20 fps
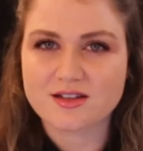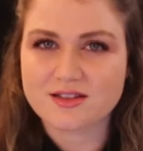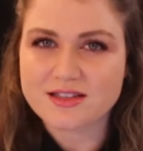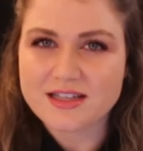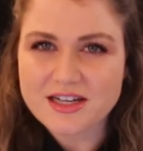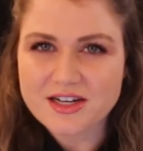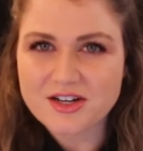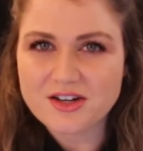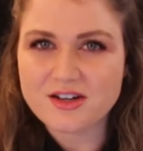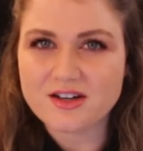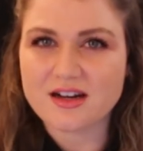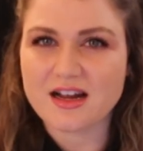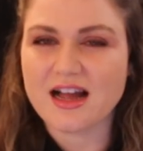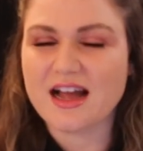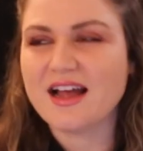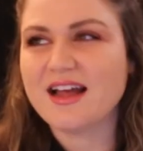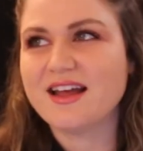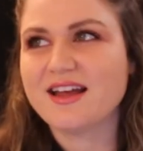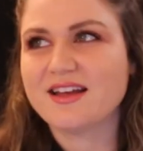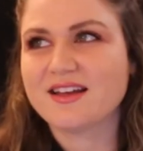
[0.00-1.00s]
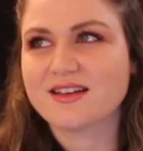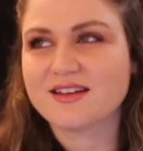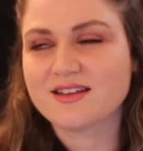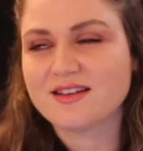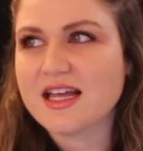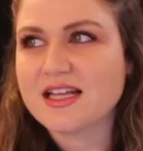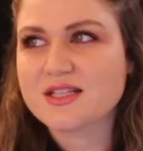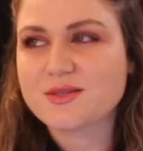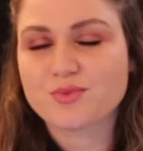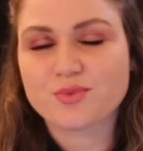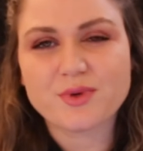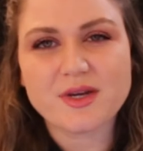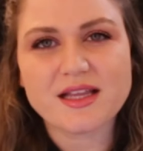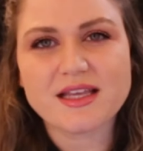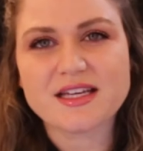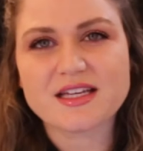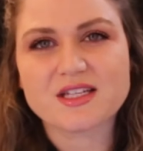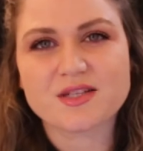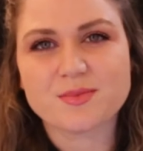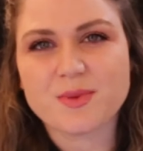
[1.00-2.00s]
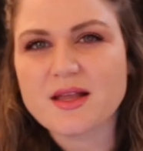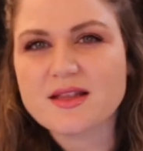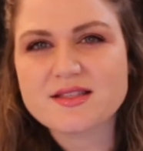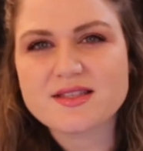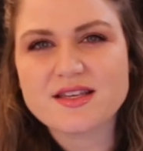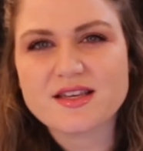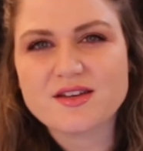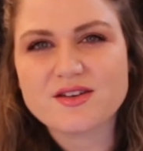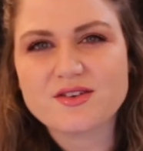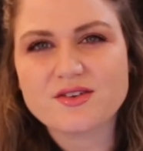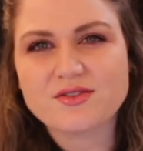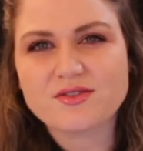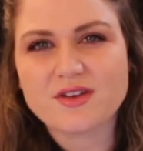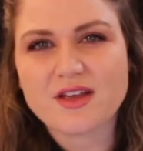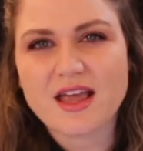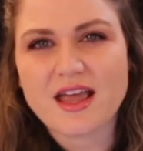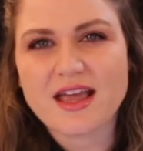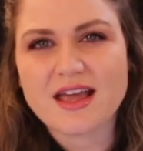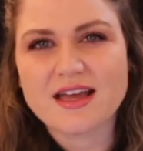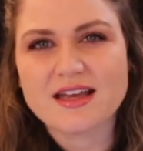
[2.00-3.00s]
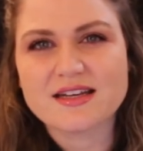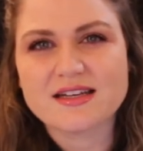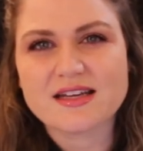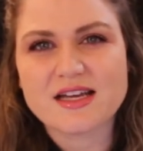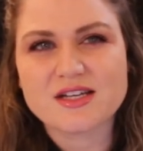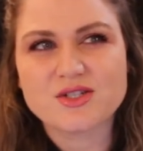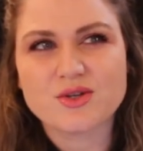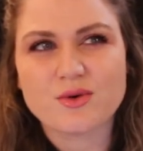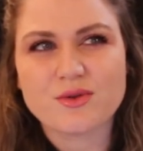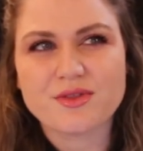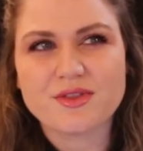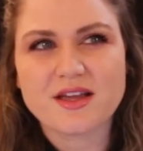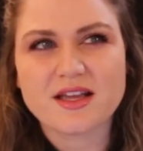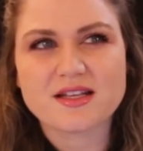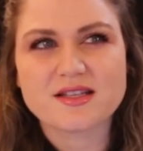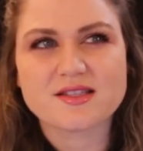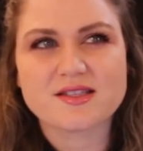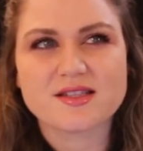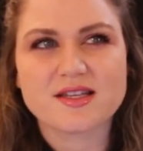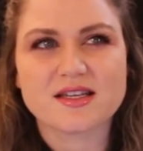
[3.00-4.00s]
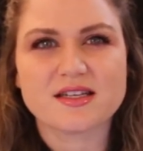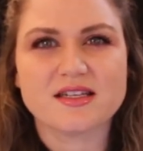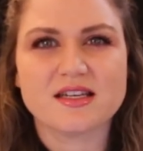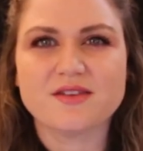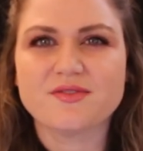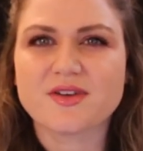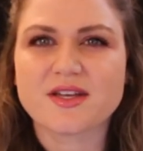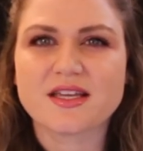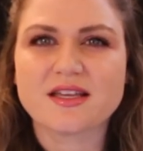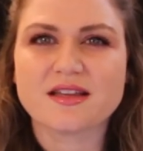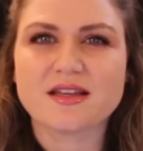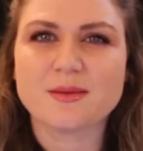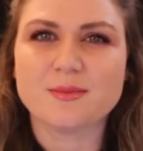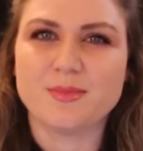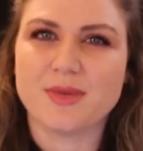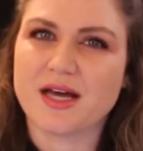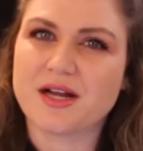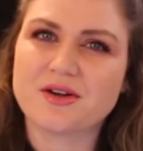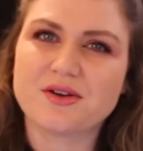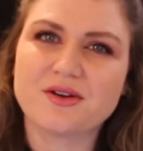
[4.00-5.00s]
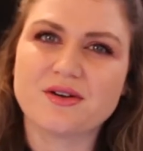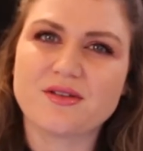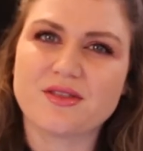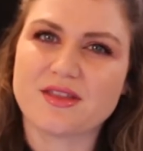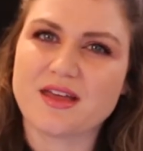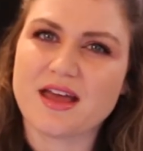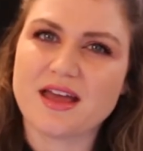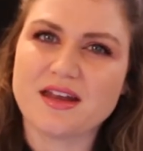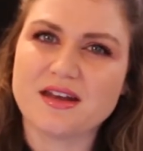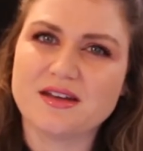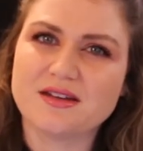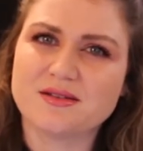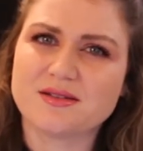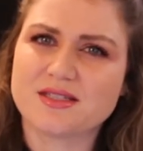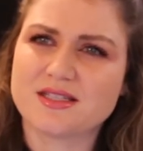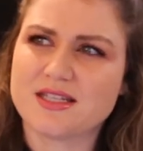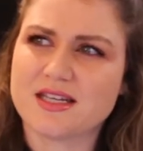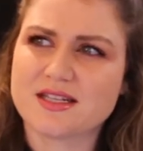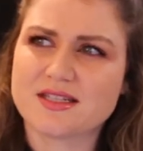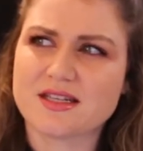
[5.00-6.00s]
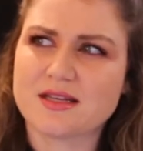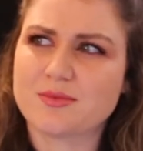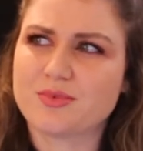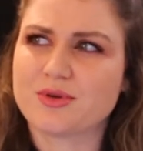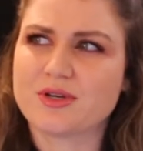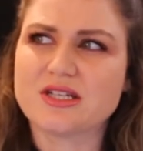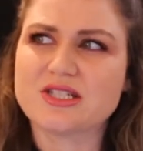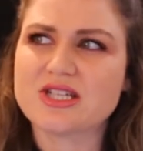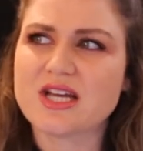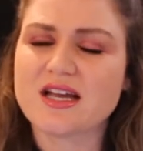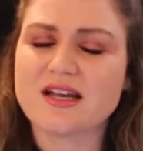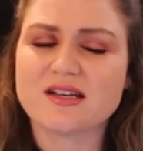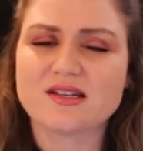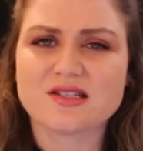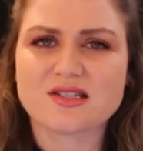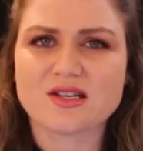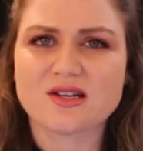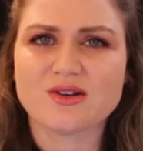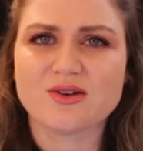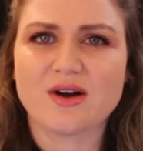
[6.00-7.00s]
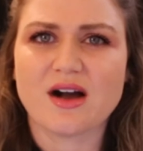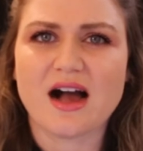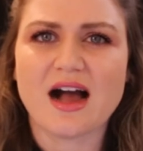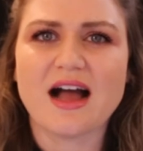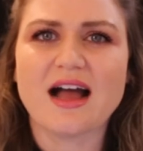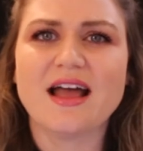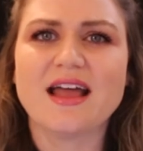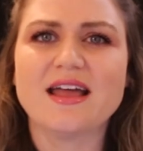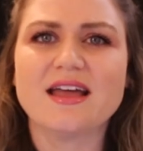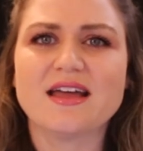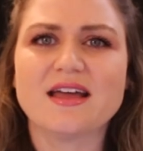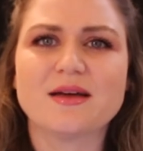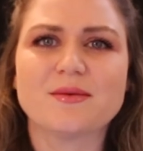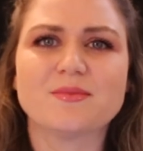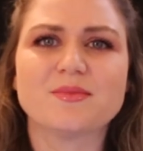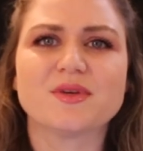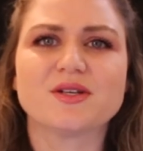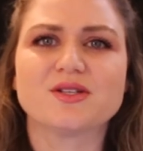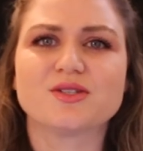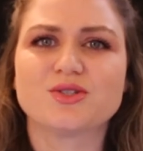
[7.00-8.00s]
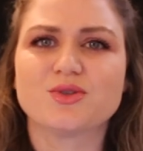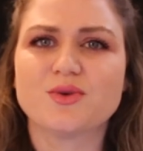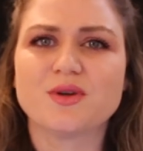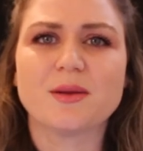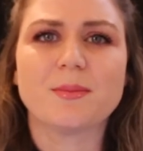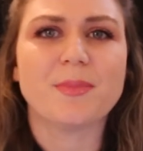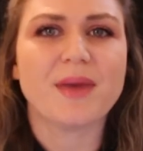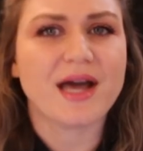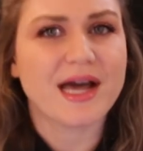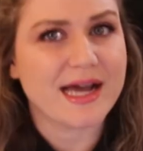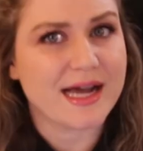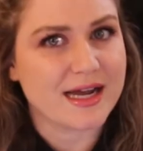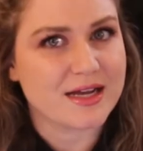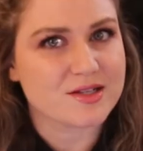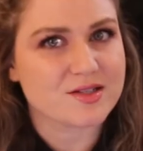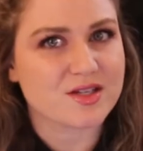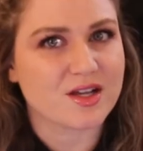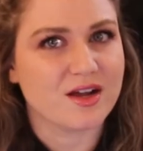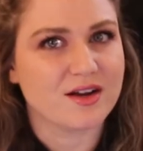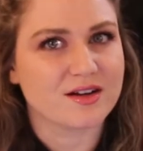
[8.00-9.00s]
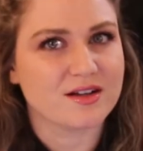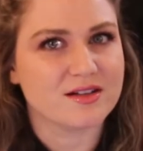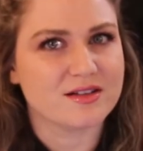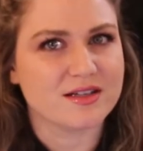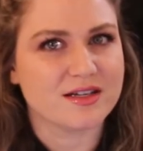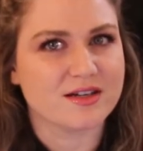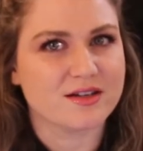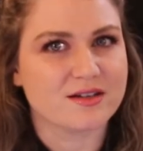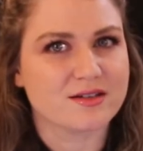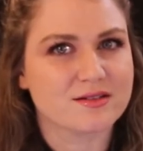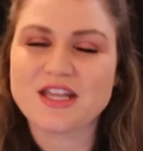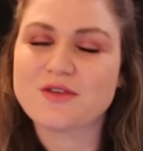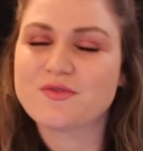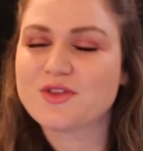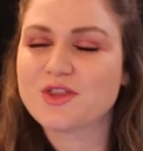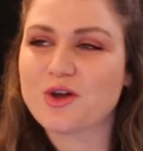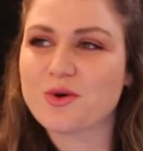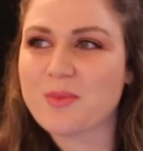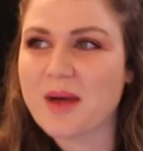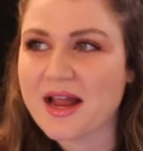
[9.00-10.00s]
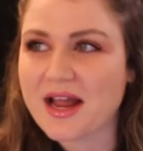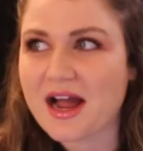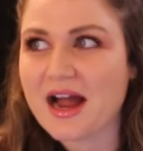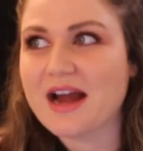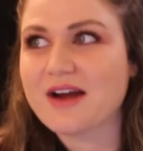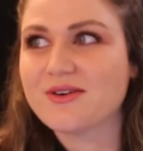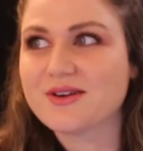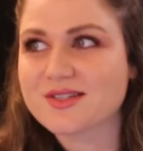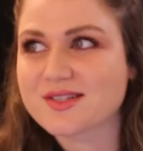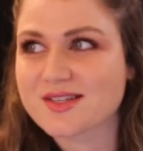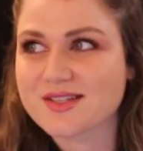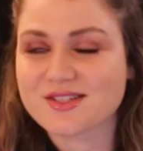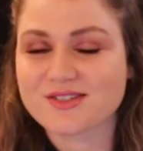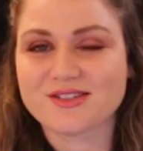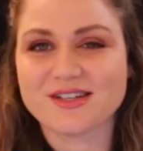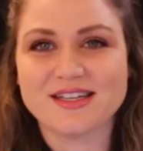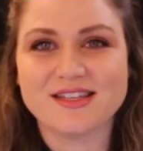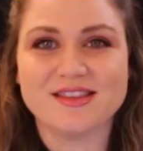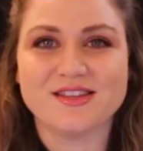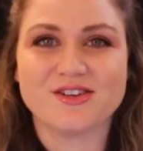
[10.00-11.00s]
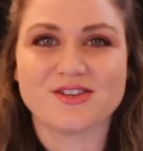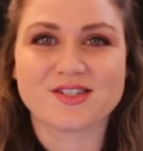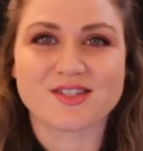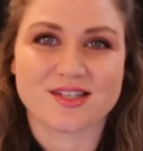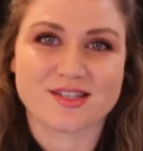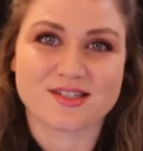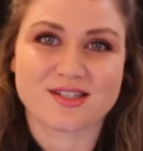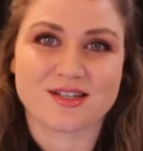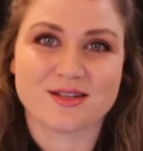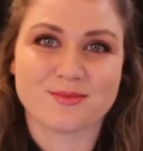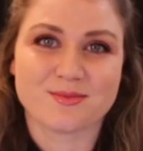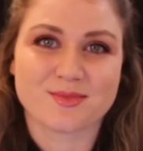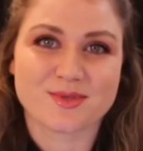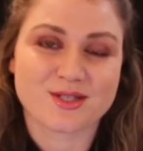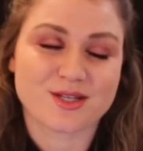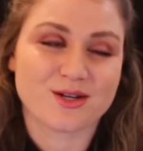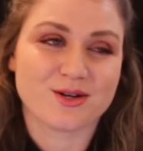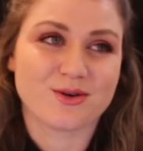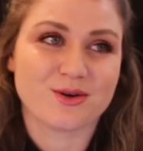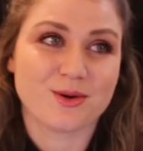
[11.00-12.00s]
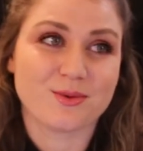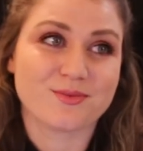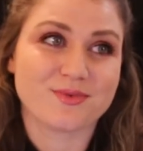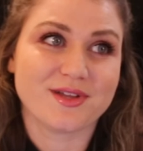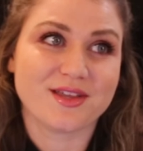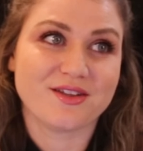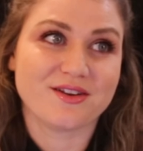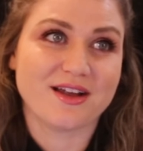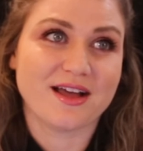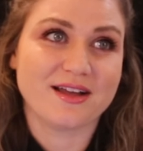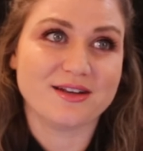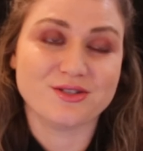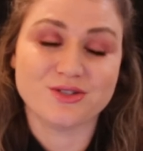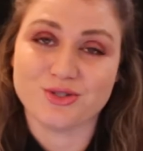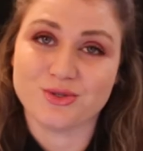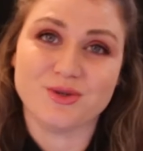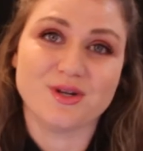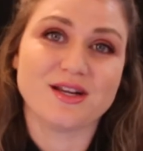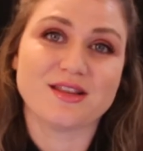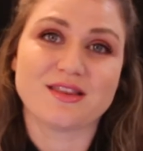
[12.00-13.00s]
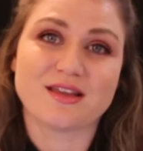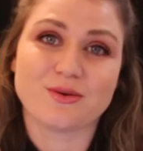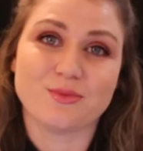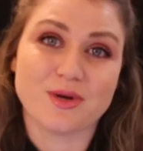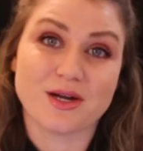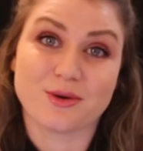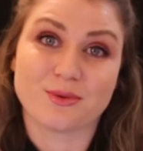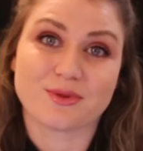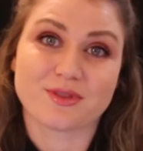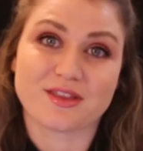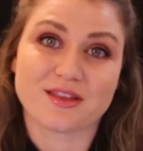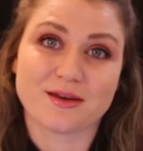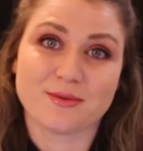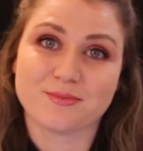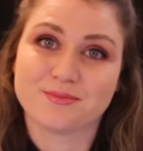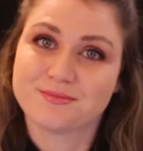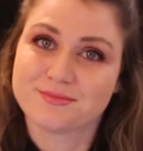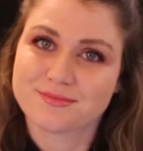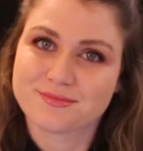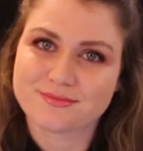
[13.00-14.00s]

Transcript: Clear, I it's really expensive and I don't think it's significantly better than TSA PreCheck, so I am doing a pass on Clear, even though my irises are in their system, so hopefully they're not doing anything weird with them.